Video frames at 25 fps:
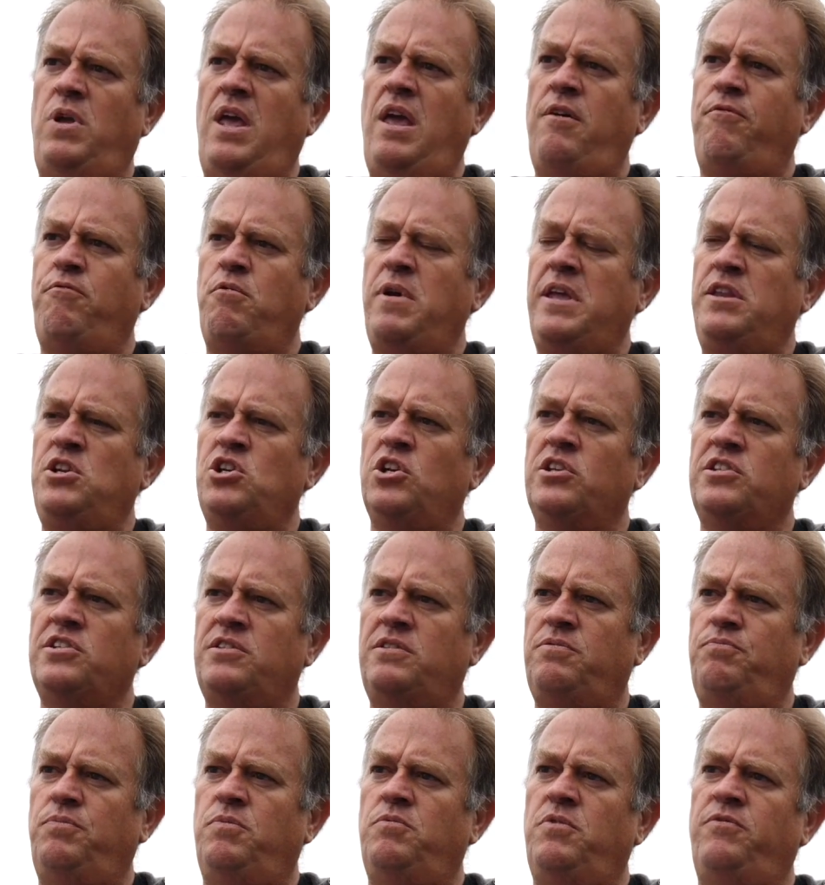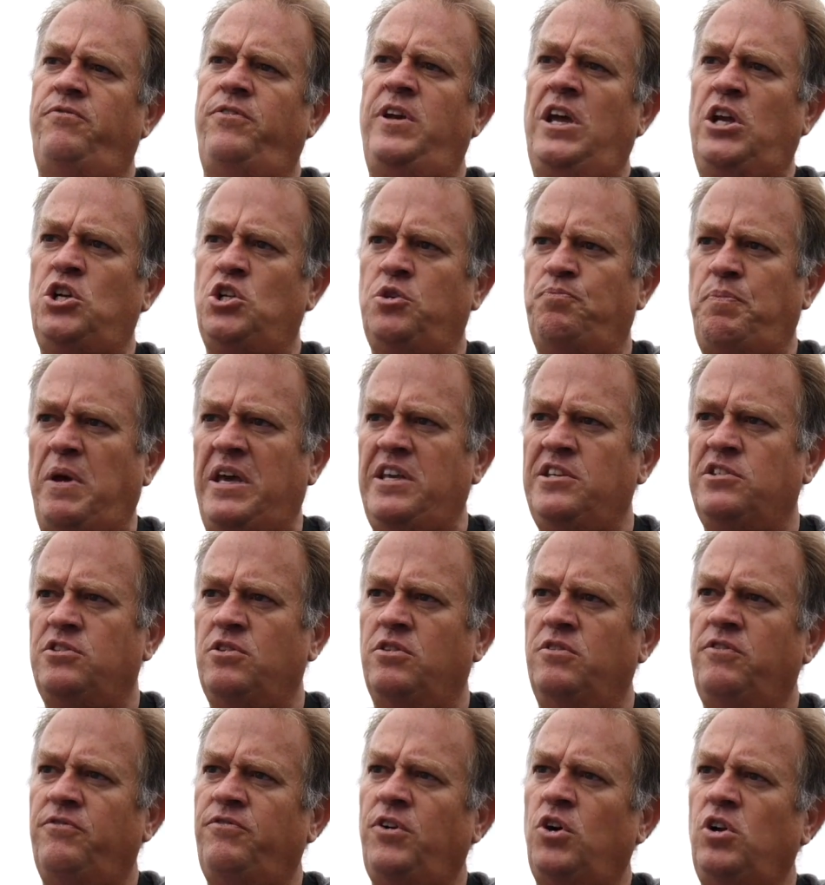if we just fish
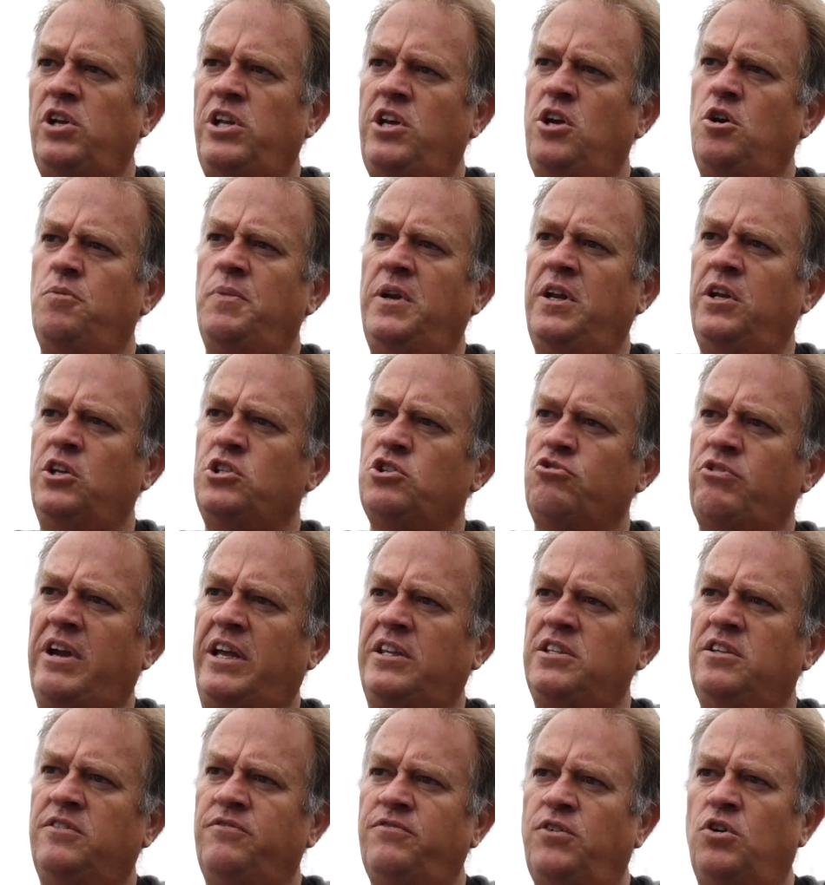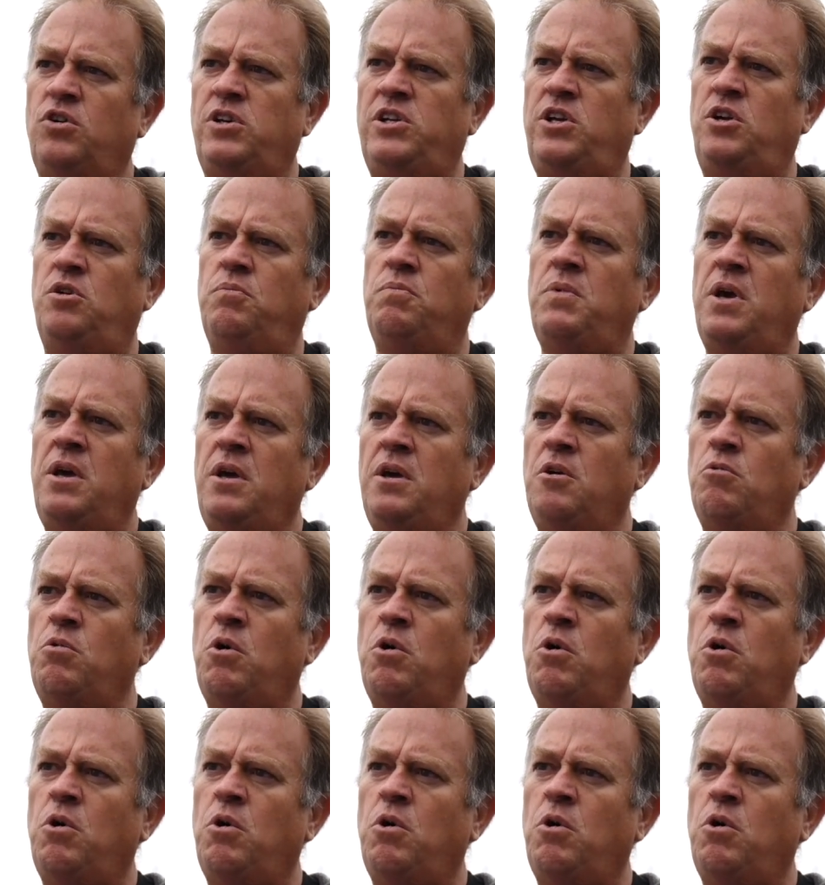based on volume and extracting volume,